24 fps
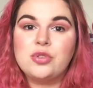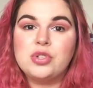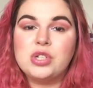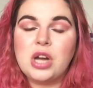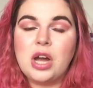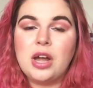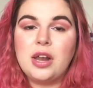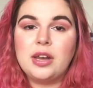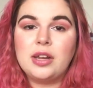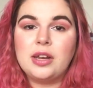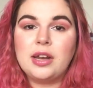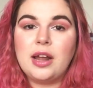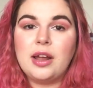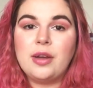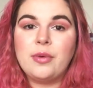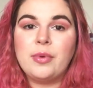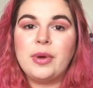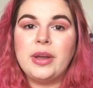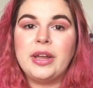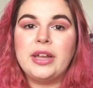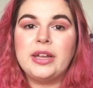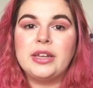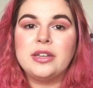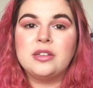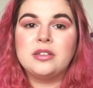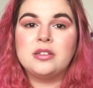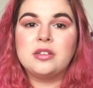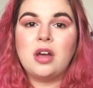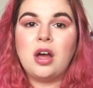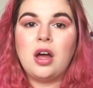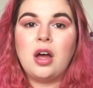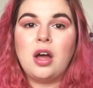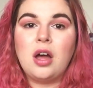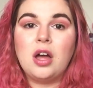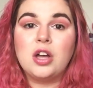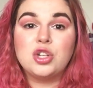John and I went and
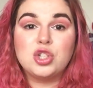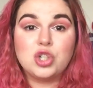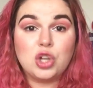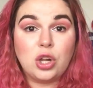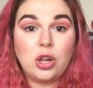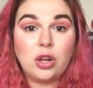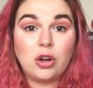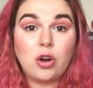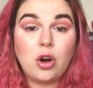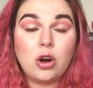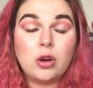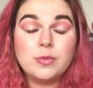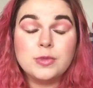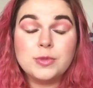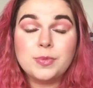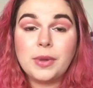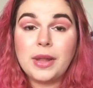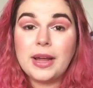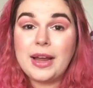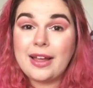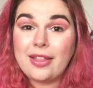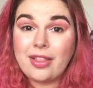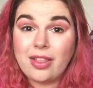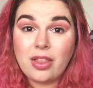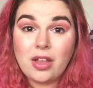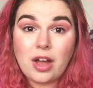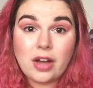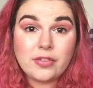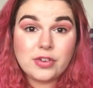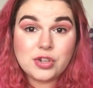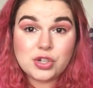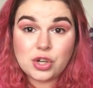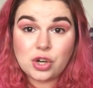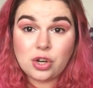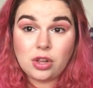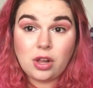saw a Sherlock Holmes play. I
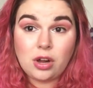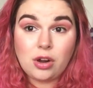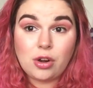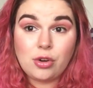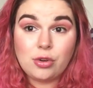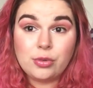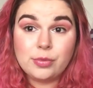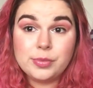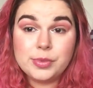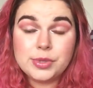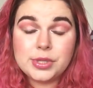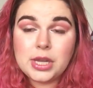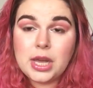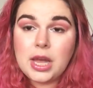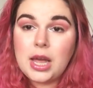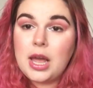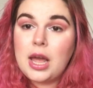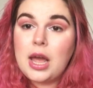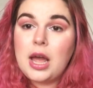love Sherlock Holmes.